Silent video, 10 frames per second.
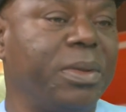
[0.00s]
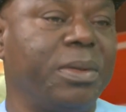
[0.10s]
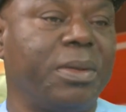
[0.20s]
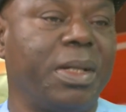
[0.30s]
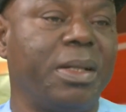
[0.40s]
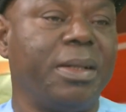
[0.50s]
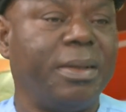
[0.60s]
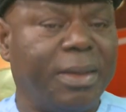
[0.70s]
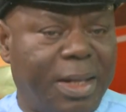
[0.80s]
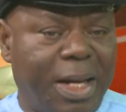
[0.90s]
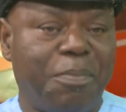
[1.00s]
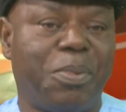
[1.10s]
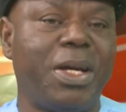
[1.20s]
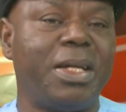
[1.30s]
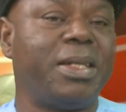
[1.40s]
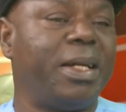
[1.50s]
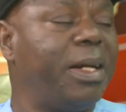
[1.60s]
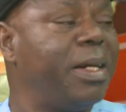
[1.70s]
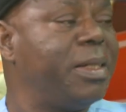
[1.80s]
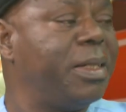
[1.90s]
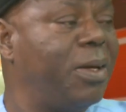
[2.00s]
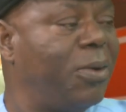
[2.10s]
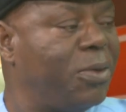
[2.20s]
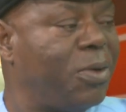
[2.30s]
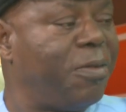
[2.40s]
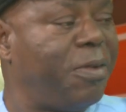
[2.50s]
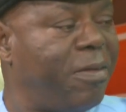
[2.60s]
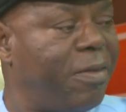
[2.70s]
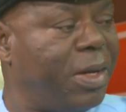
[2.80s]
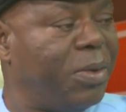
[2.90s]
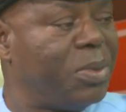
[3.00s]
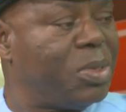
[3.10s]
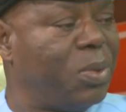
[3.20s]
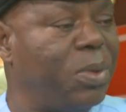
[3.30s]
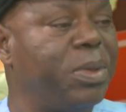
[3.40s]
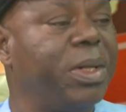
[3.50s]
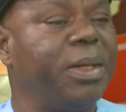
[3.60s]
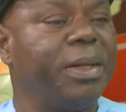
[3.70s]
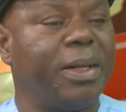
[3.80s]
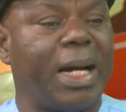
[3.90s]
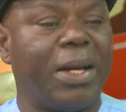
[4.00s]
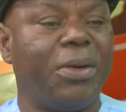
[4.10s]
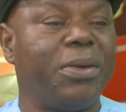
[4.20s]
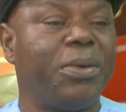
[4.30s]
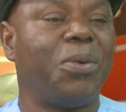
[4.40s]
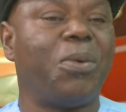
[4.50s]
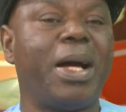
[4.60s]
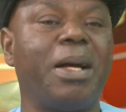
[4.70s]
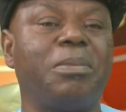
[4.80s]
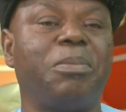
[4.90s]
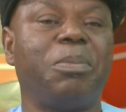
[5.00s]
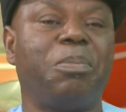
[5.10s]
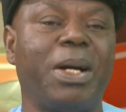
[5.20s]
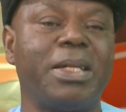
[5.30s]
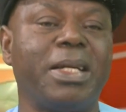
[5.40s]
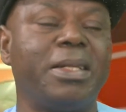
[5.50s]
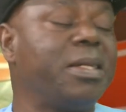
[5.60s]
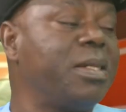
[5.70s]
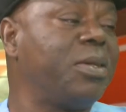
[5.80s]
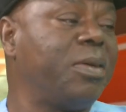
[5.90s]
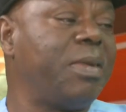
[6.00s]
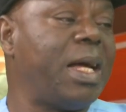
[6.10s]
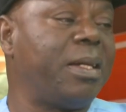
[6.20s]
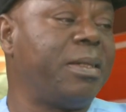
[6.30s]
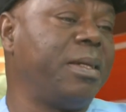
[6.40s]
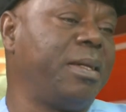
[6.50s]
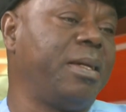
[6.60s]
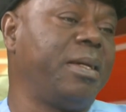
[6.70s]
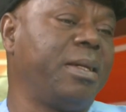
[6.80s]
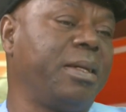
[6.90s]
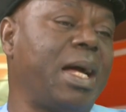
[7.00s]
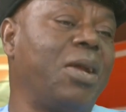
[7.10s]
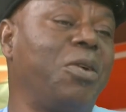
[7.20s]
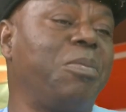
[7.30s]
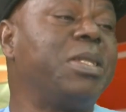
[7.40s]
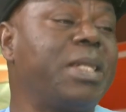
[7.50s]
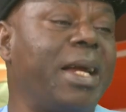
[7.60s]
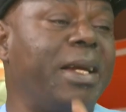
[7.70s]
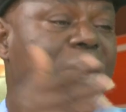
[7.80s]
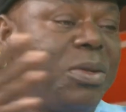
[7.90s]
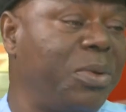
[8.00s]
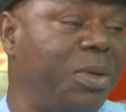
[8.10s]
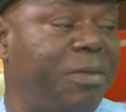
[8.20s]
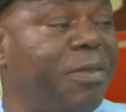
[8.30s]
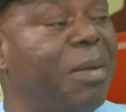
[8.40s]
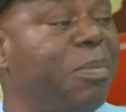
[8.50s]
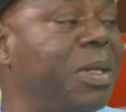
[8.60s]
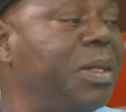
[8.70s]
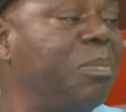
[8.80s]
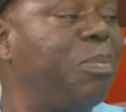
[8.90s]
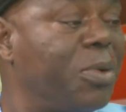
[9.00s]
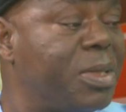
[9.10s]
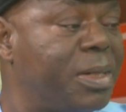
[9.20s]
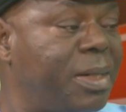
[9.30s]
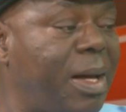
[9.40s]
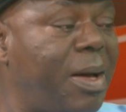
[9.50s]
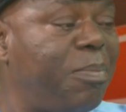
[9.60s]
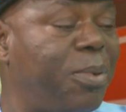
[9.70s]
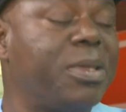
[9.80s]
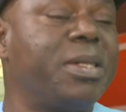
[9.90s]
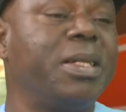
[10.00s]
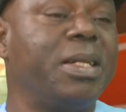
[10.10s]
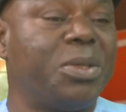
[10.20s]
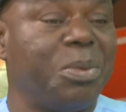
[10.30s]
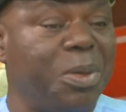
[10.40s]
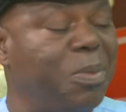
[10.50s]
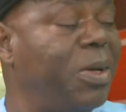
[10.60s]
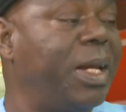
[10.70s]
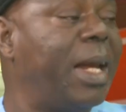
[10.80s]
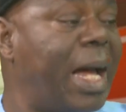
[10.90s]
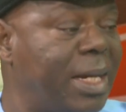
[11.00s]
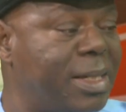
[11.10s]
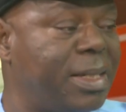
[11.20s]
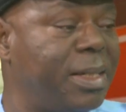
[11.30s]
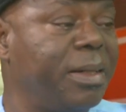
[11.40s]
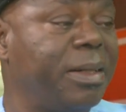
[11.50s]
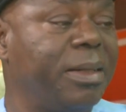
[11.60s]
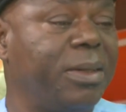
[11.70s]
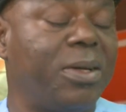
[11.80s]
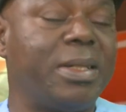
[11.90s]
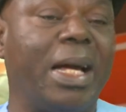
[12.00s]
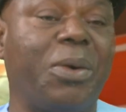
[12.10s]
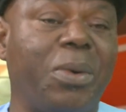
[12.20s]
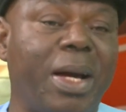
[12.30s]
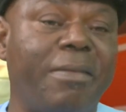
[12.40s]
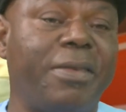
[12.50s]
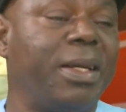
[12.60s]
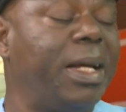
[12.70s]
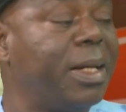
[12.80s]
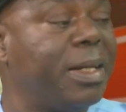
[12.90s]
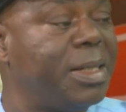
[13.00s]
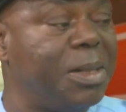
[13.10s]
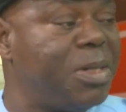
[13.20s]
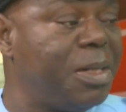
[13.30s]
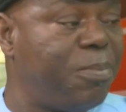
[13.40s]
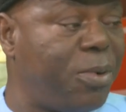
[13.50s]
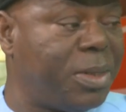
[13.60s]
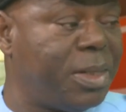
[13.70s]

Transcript: Okay? NPA is generating a lot of revenue, so I don't know why percentages of that cannot be channeled to revamping the ports. Our ports needs to be modernized, just like we have in Lekki Deep-Sea Port.